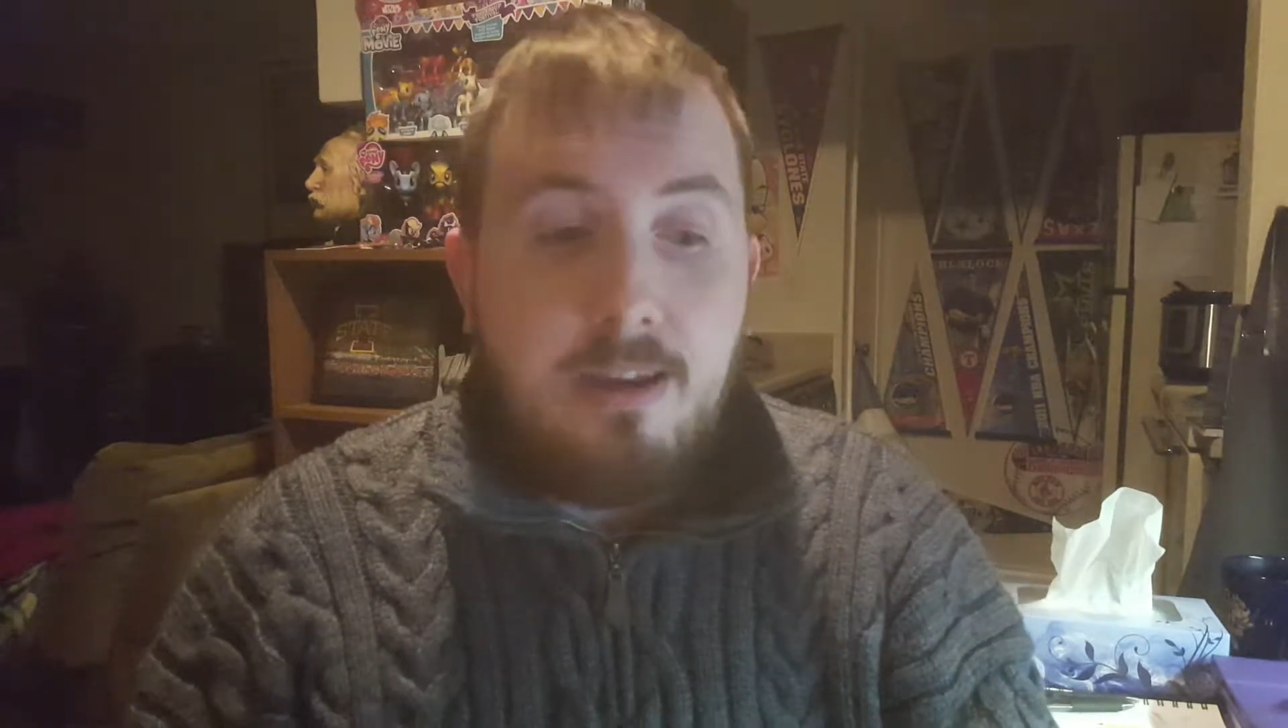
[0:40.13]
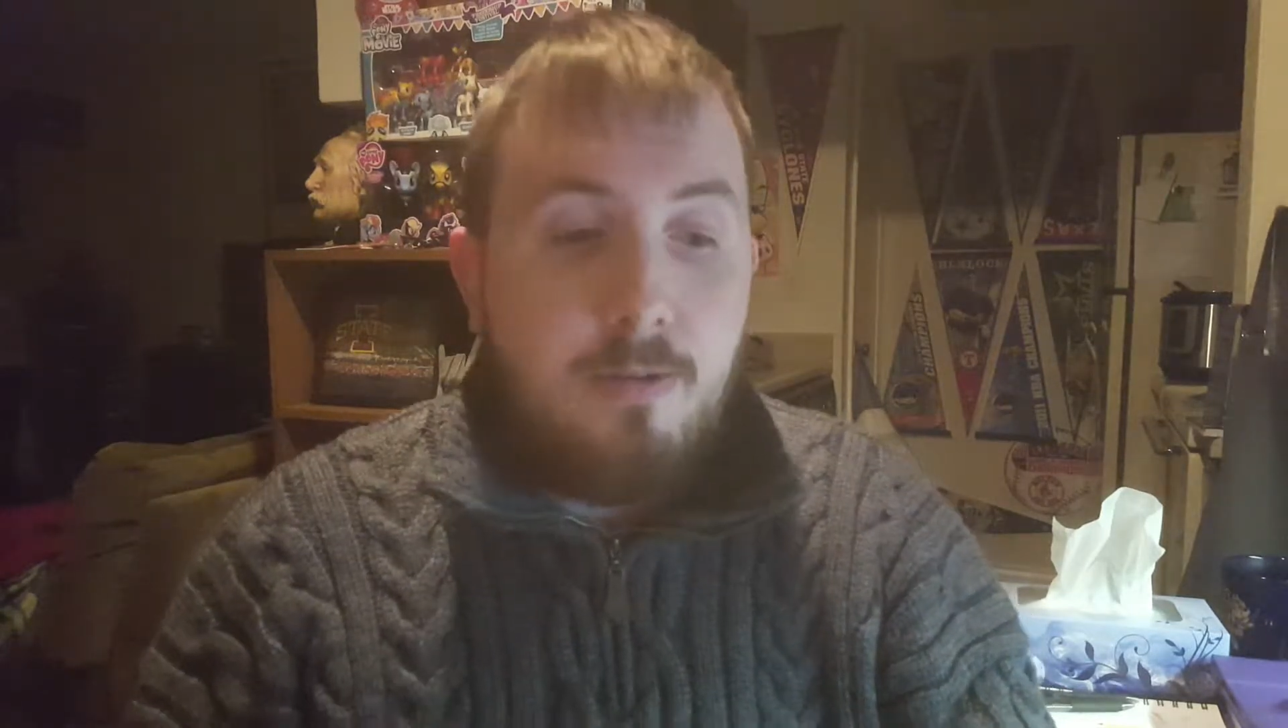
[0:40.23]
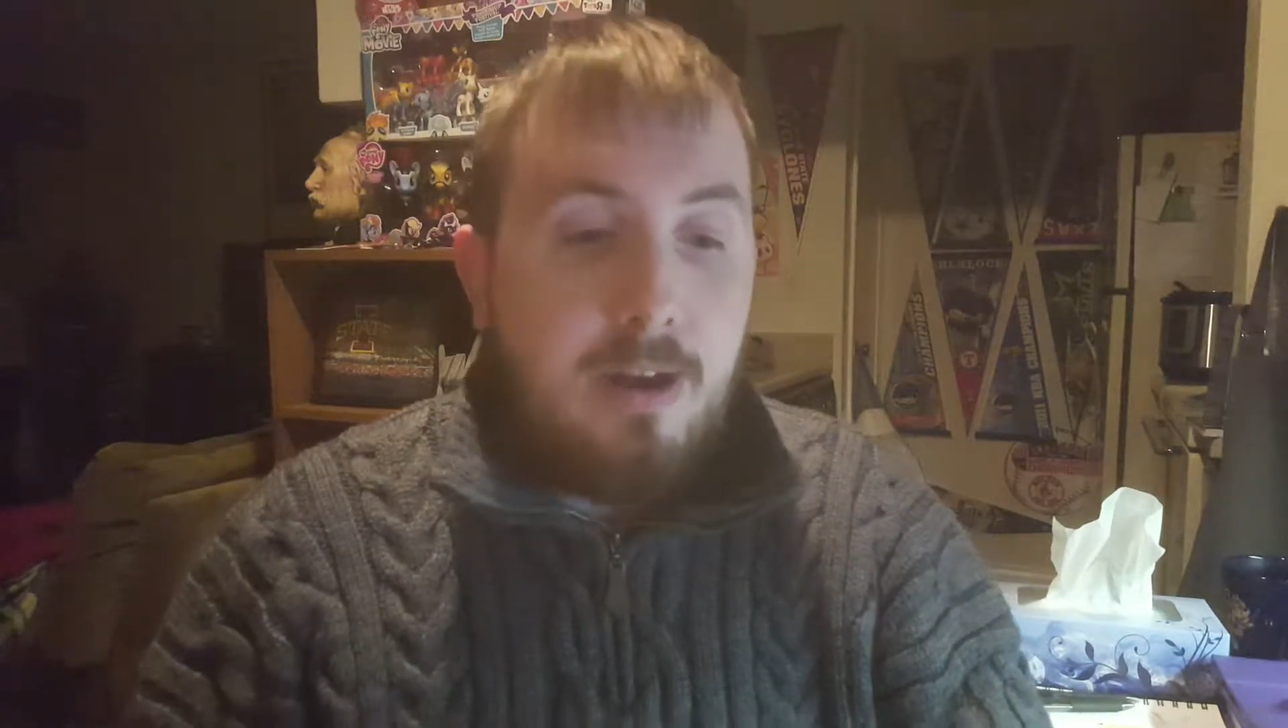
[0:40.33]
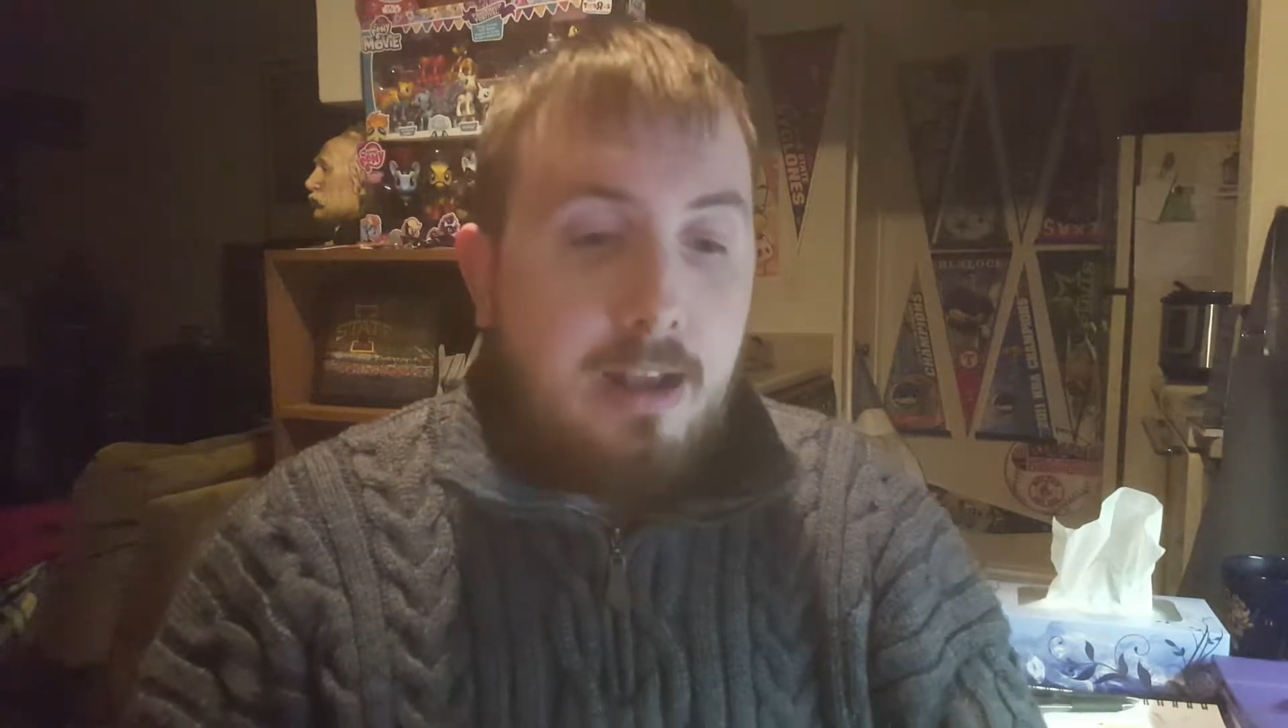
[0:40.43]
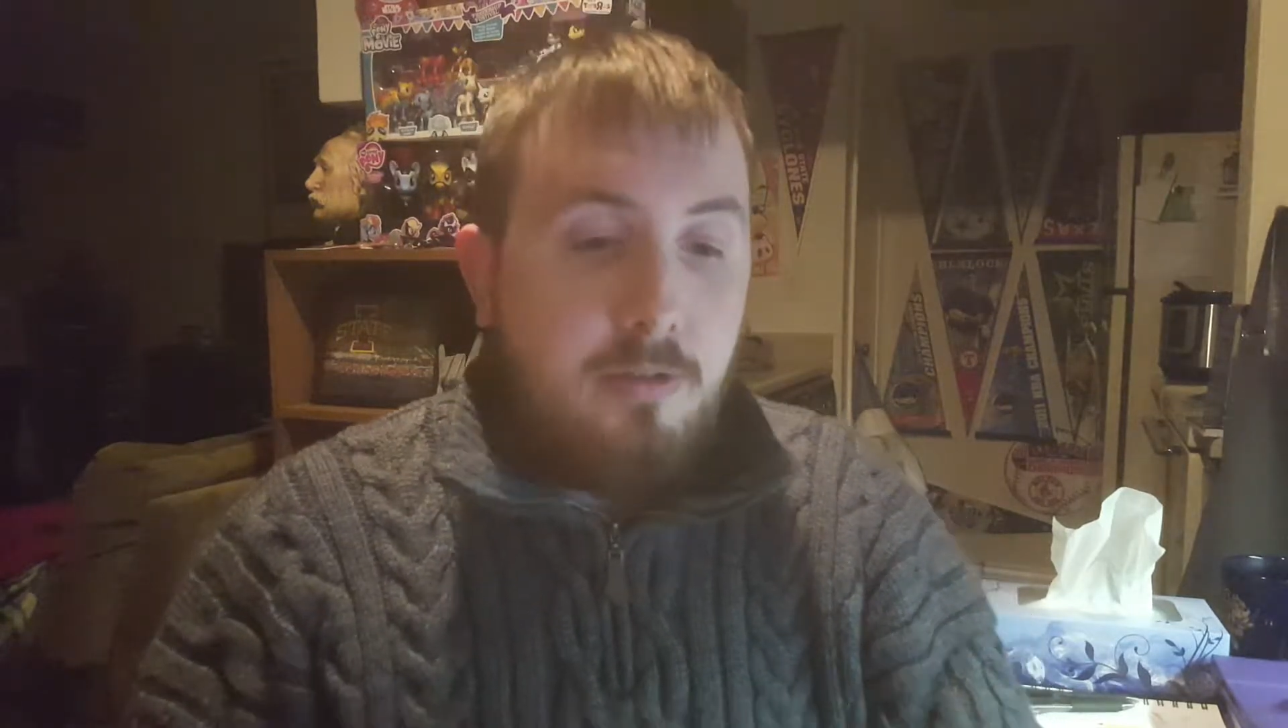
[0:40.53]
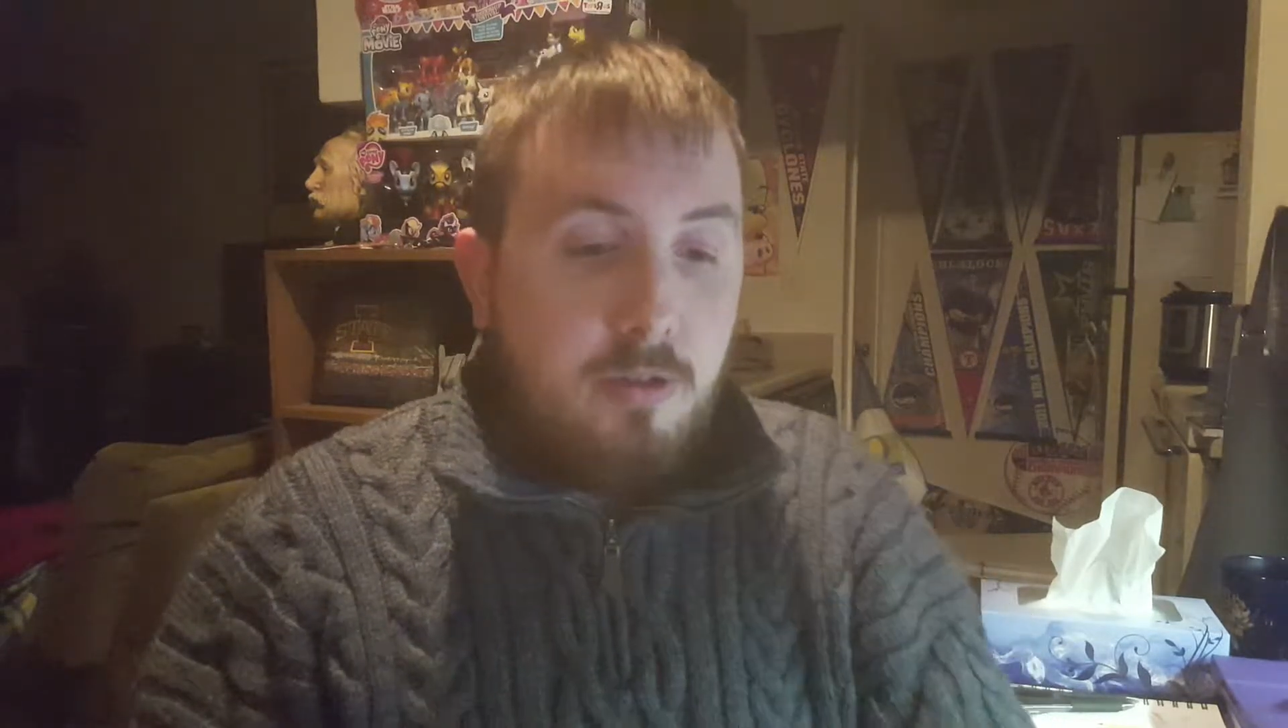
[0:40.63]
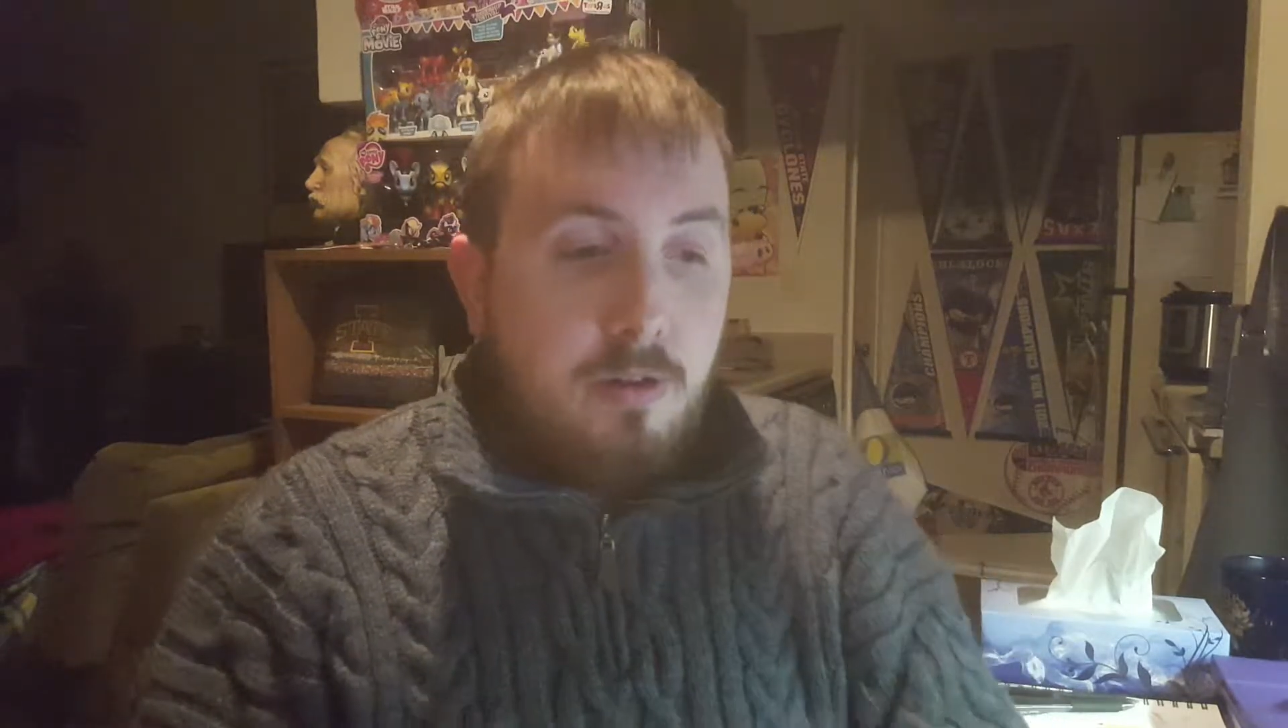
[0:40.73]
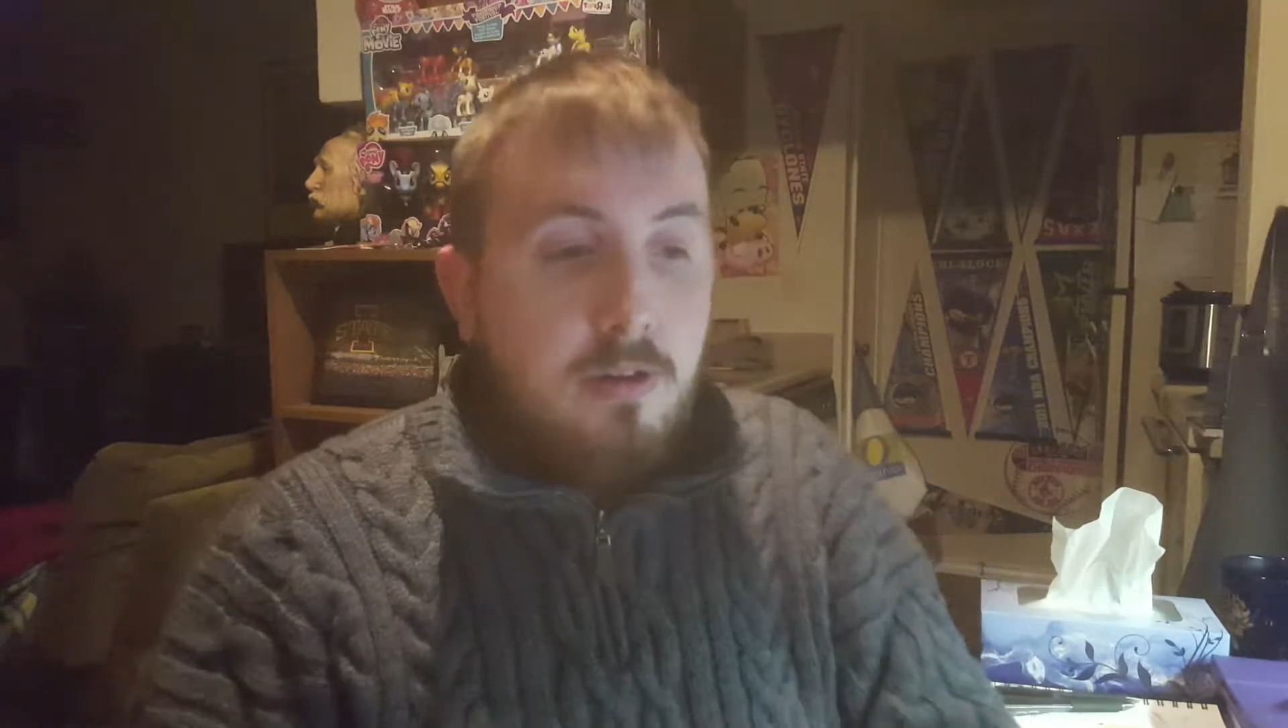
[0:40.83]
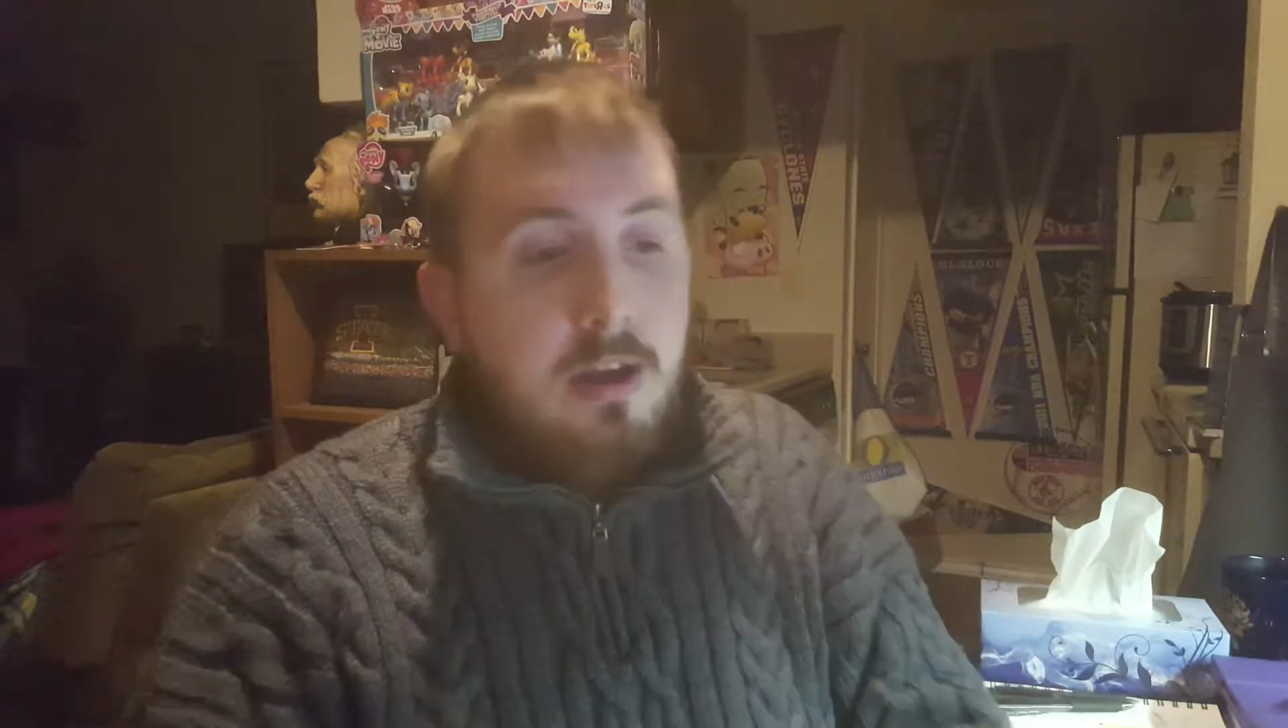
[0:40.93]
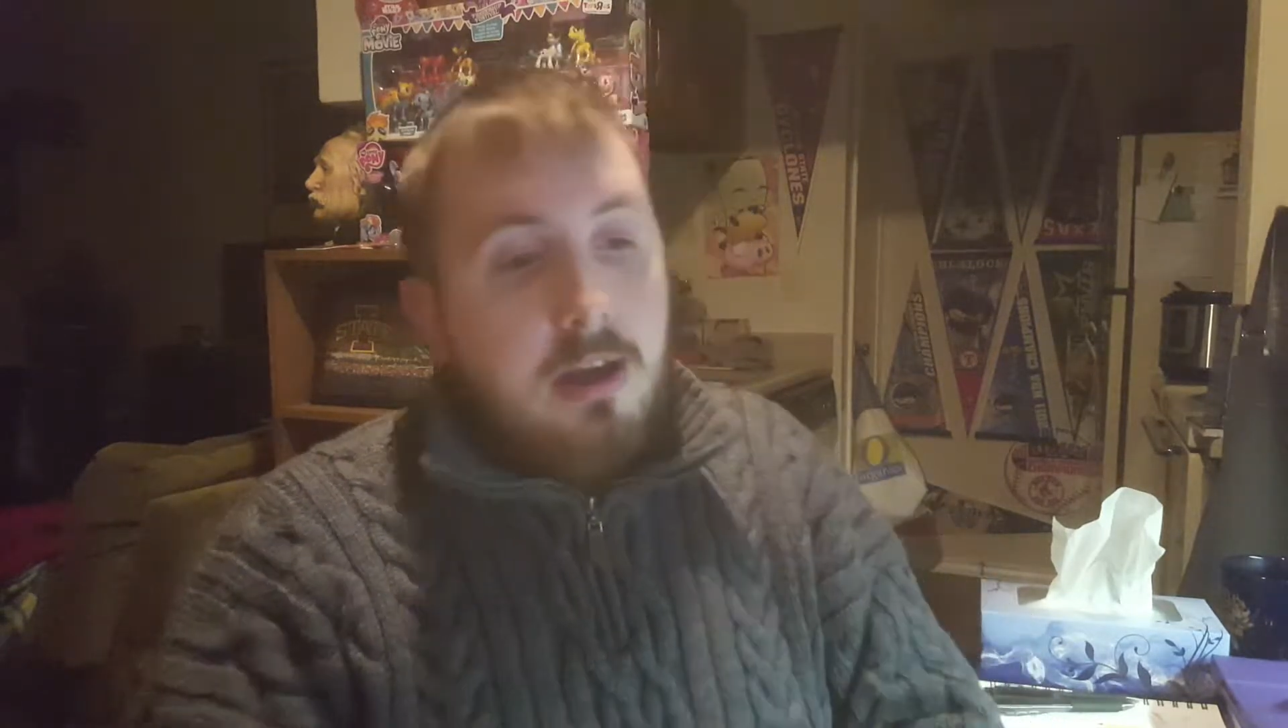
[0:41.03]

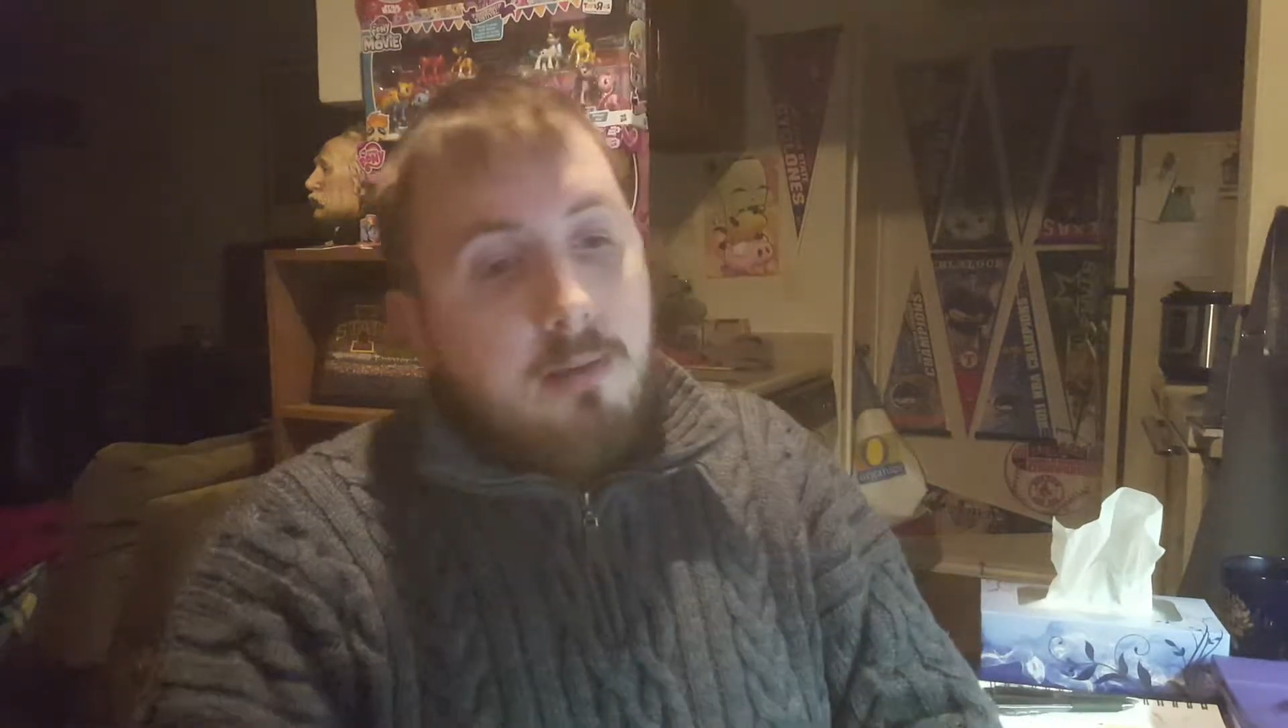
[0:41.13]
international.